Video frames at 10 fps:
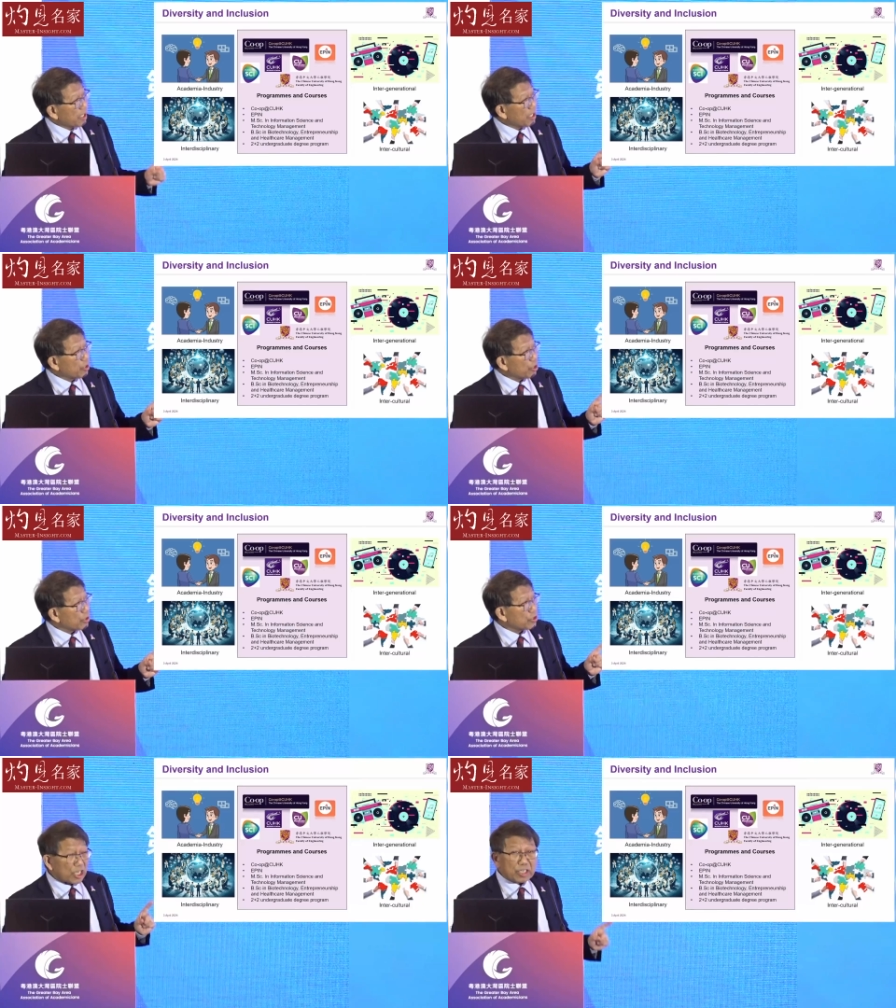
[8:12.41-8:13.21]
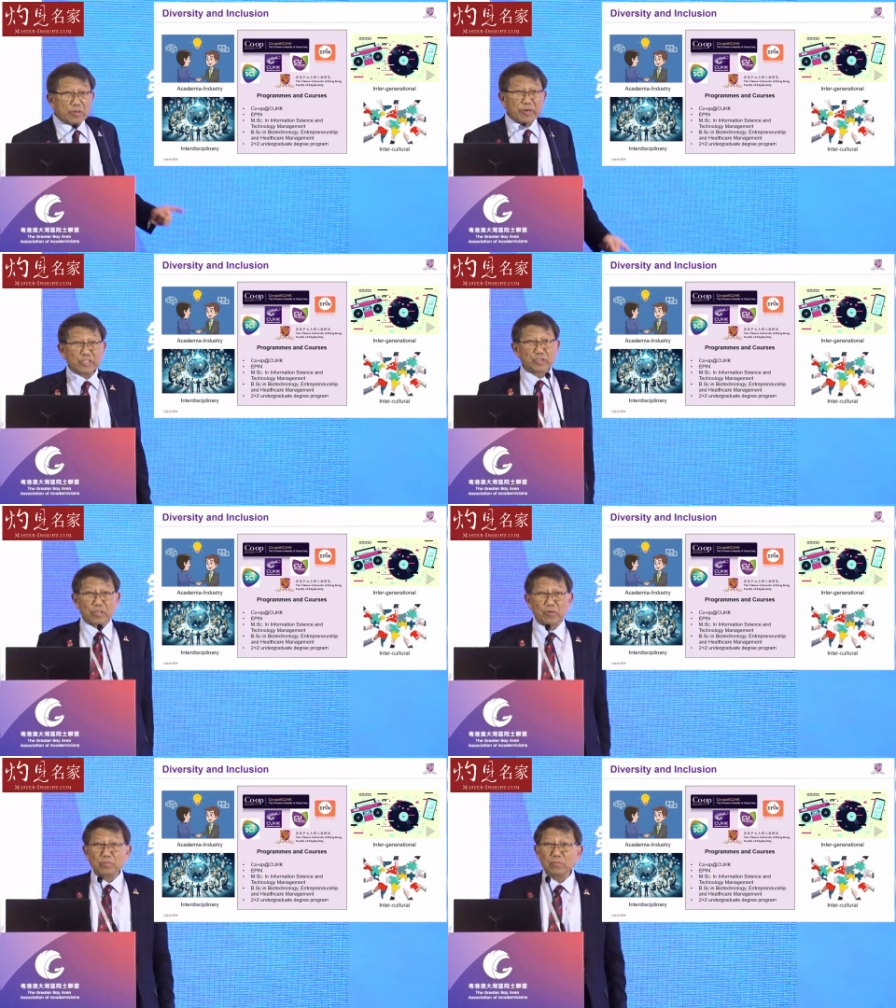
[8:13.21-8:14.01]

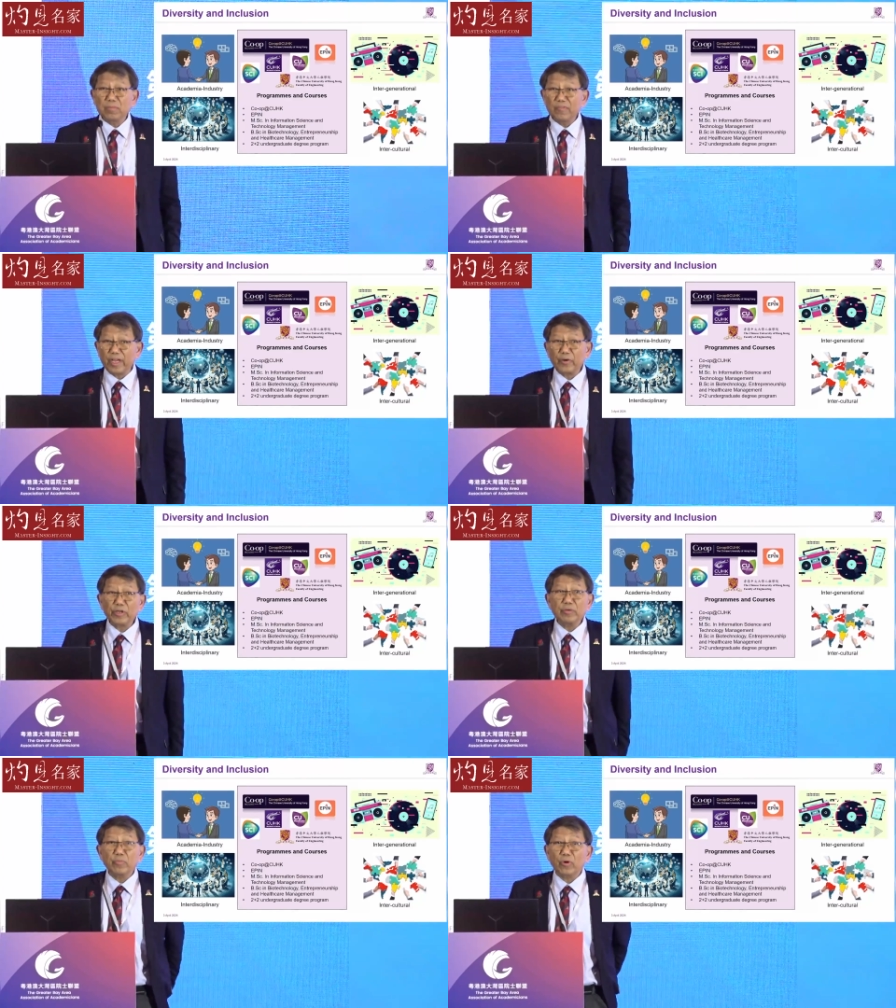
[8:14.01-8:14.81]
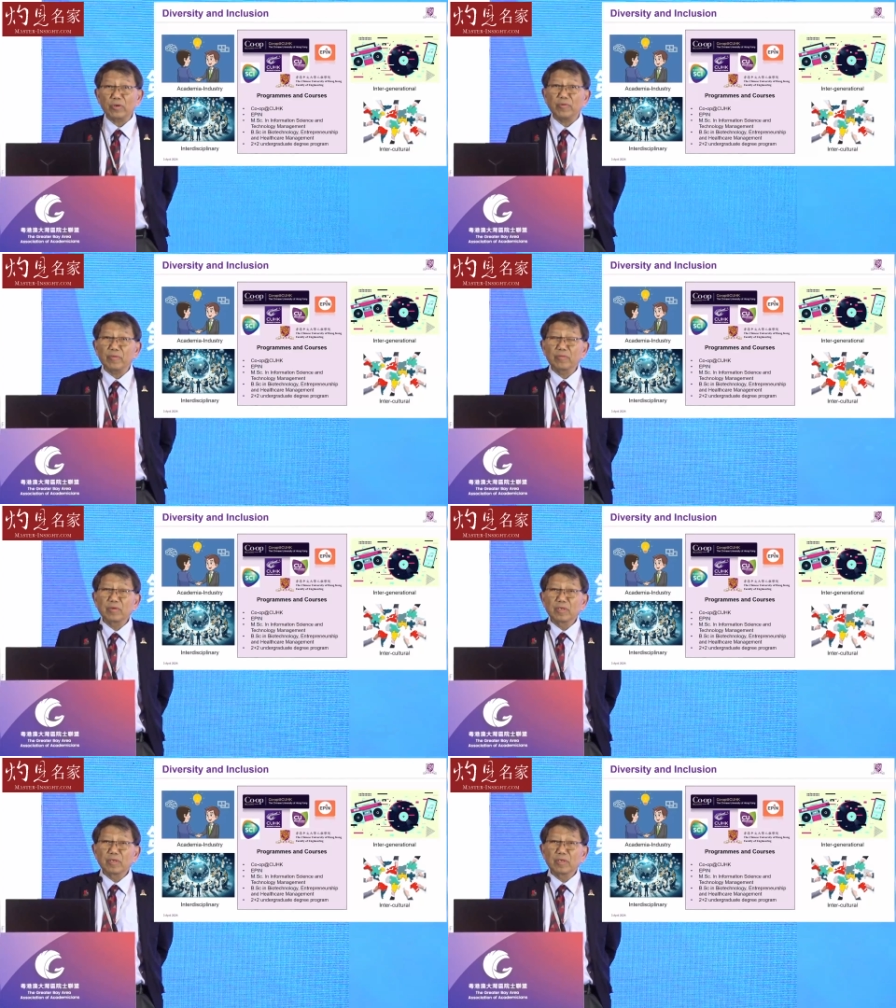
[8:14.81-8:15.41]
Intergenerational. Very important.